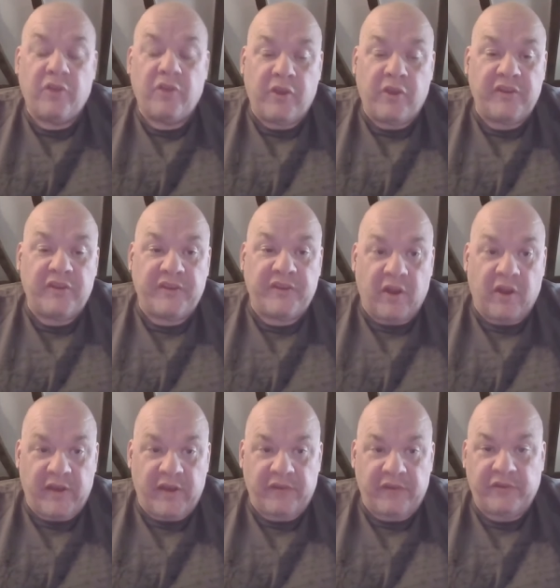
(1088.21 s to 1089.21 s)
30
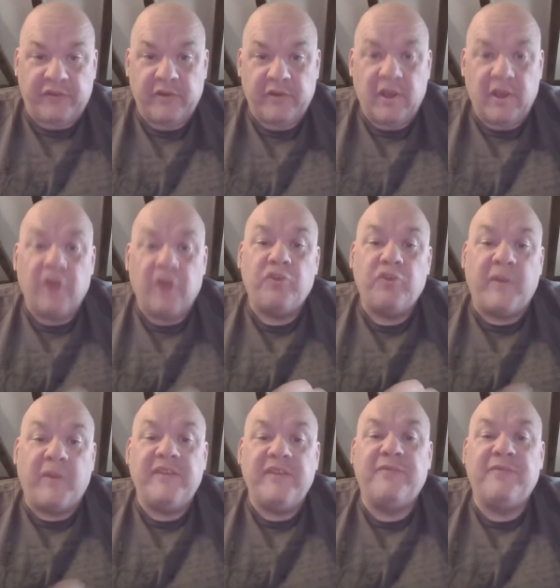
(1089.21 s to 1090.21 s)
targets,
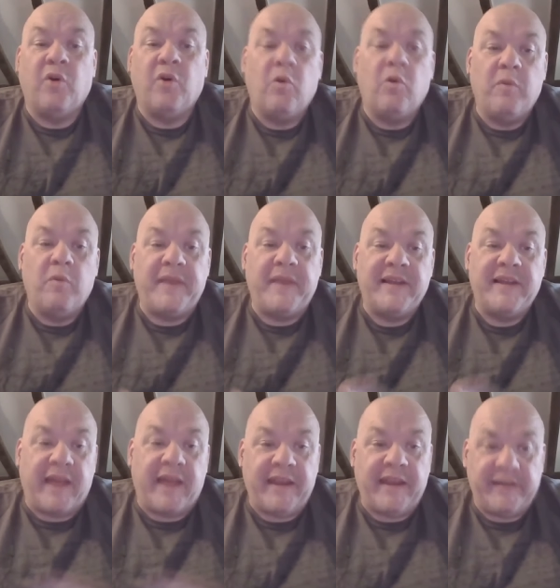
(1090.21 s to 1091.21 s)
24 will be
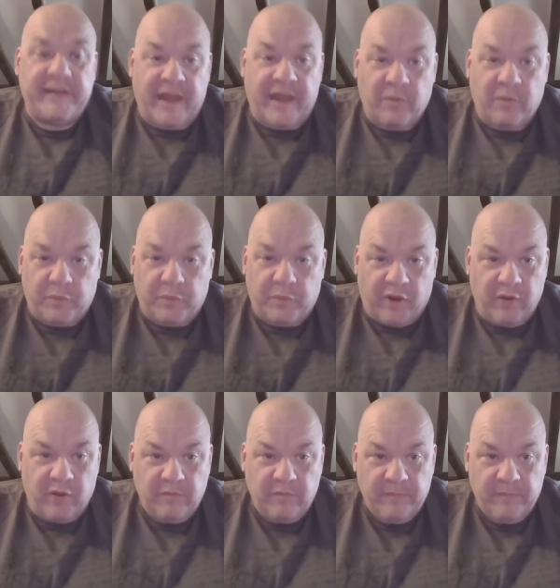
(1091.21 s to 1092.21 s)
laying down
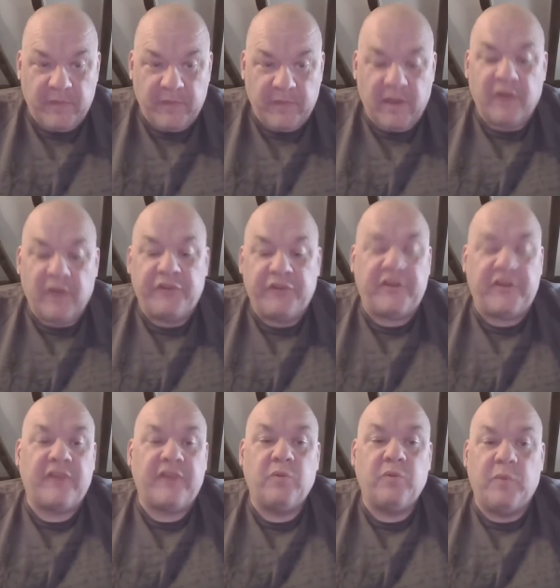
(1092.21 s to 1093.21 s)
prone,
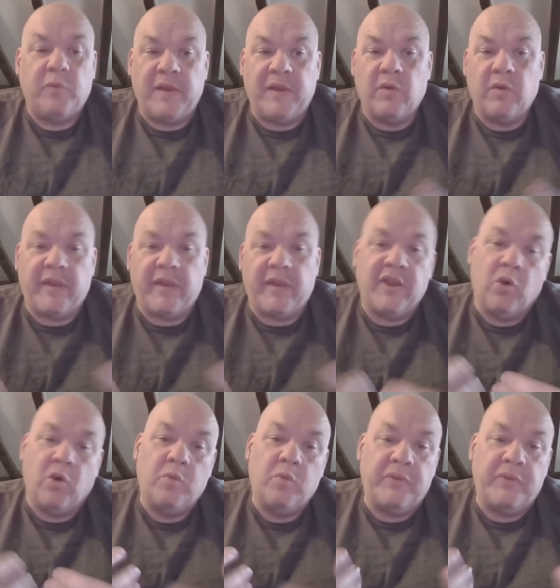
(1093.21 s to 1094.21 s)
6 will be what they
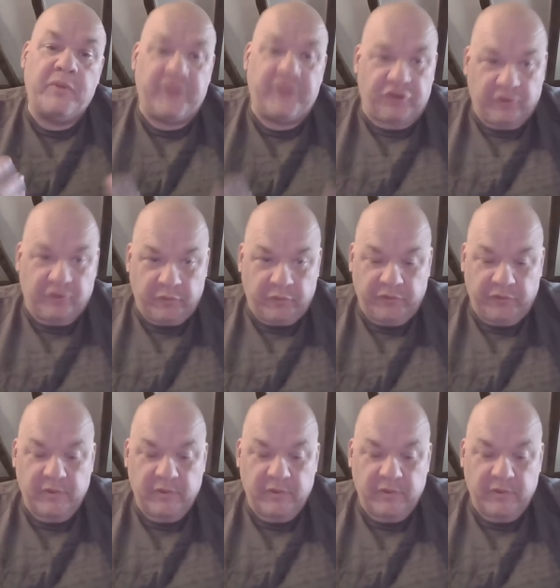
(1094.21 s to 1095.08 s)
call positionals.